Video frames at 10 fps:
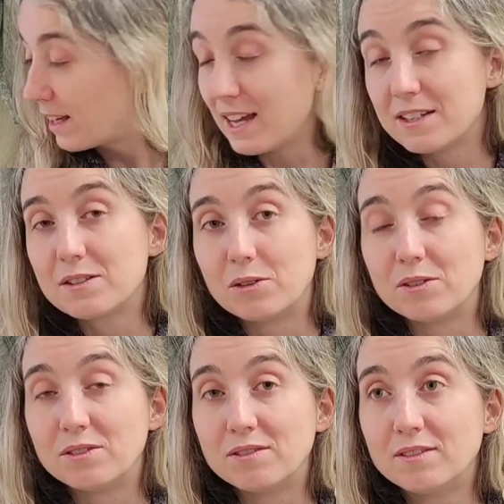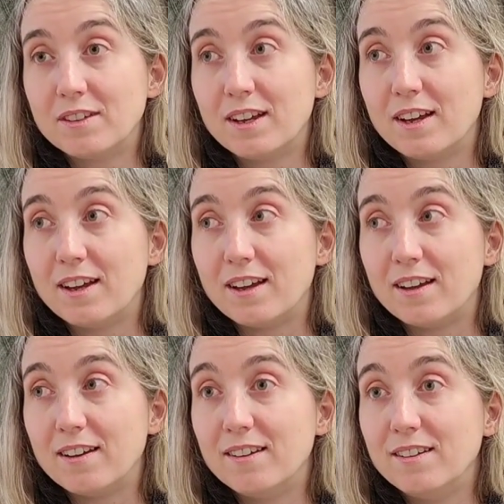cast on a
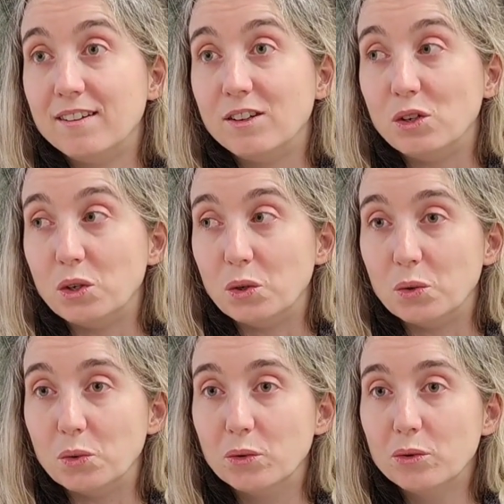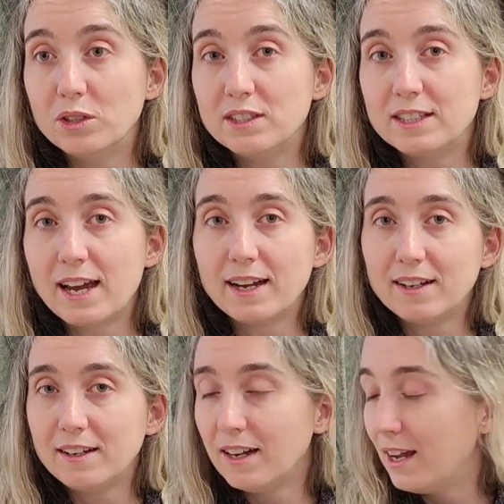new design.
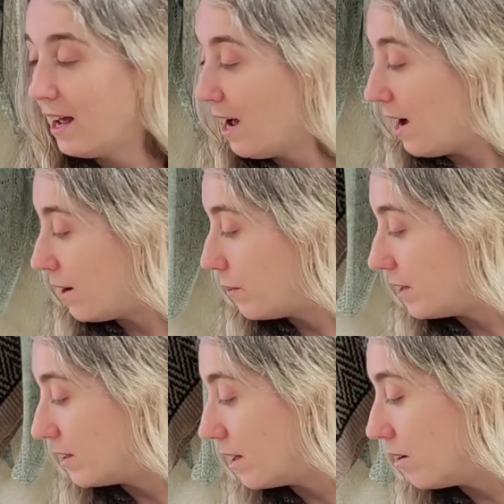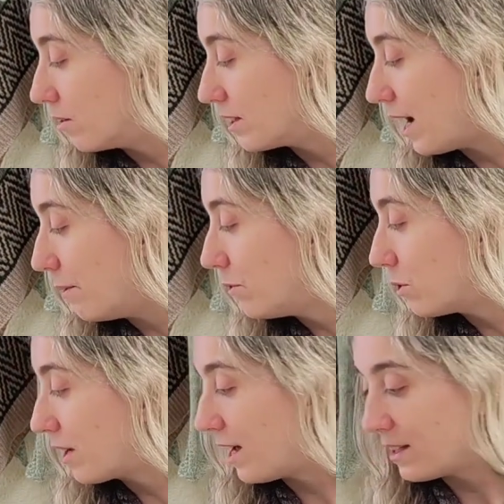I waited a long time
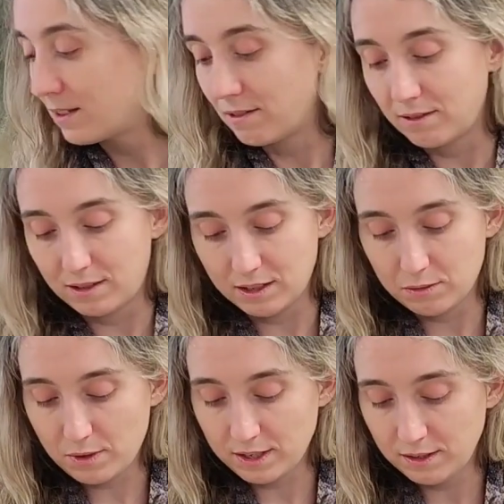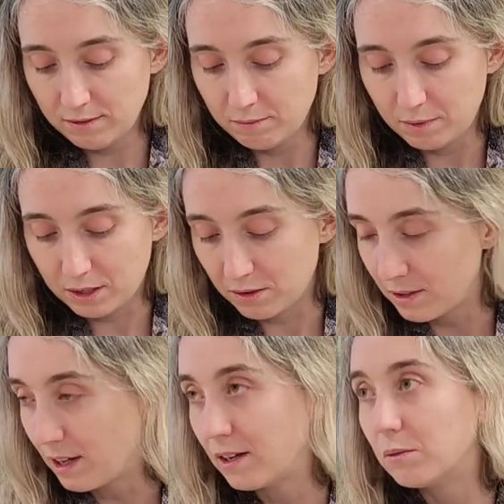to cast on this one
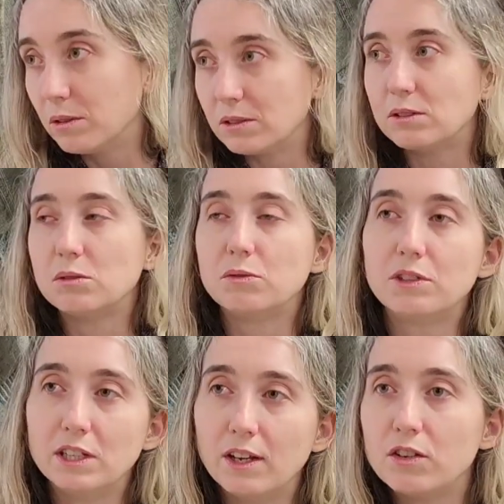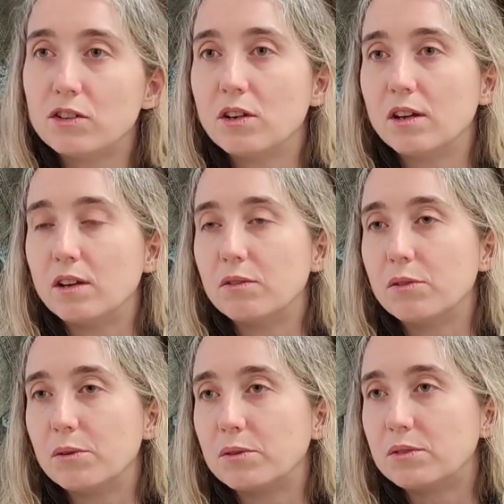because I wanted to finish
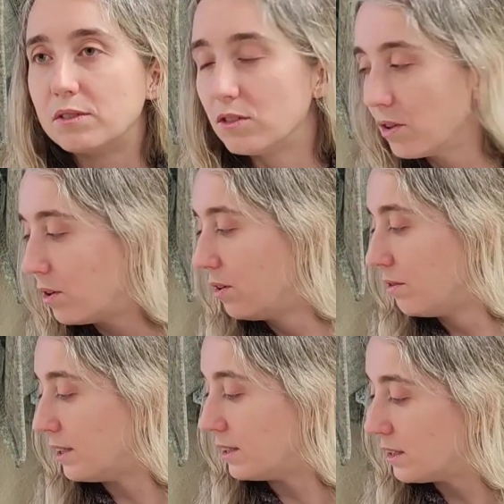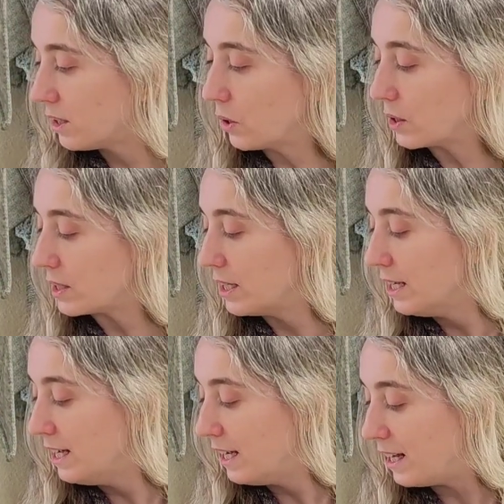first the shawl and the socks,
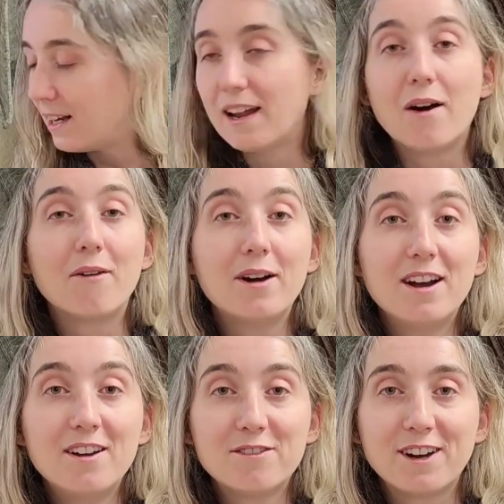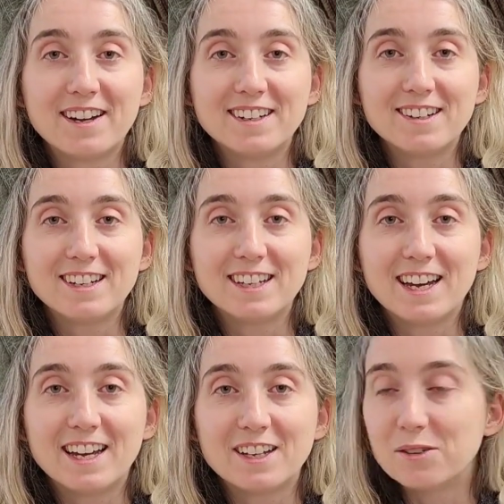and now finally
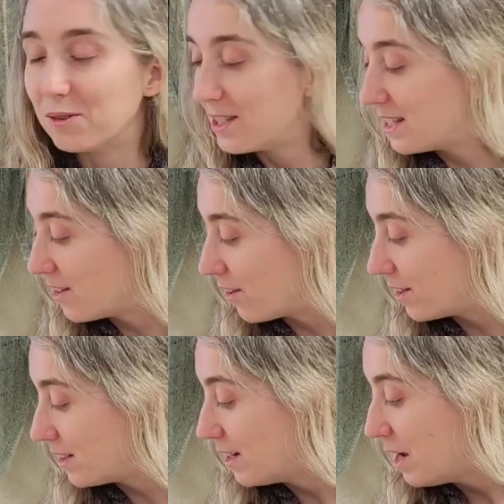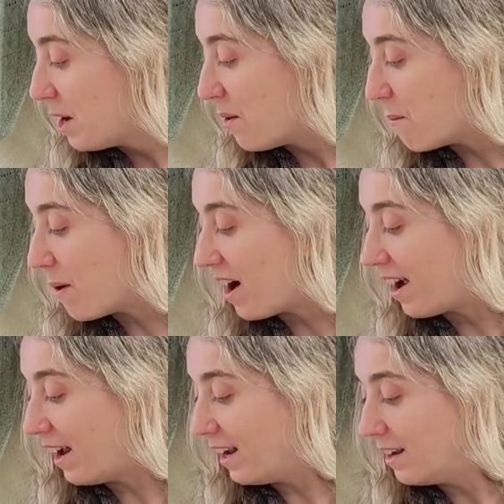I could start my
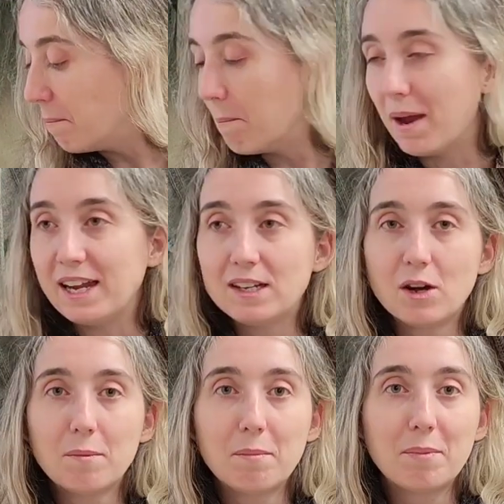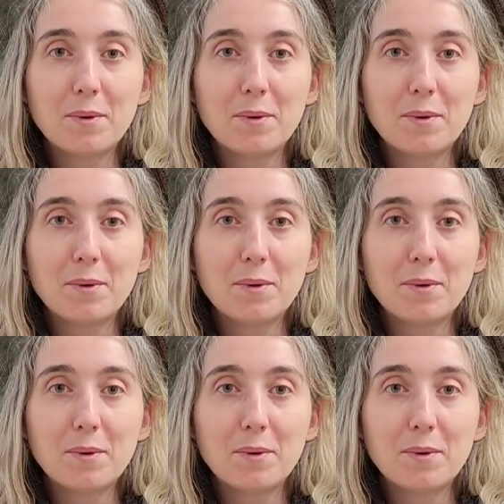May top.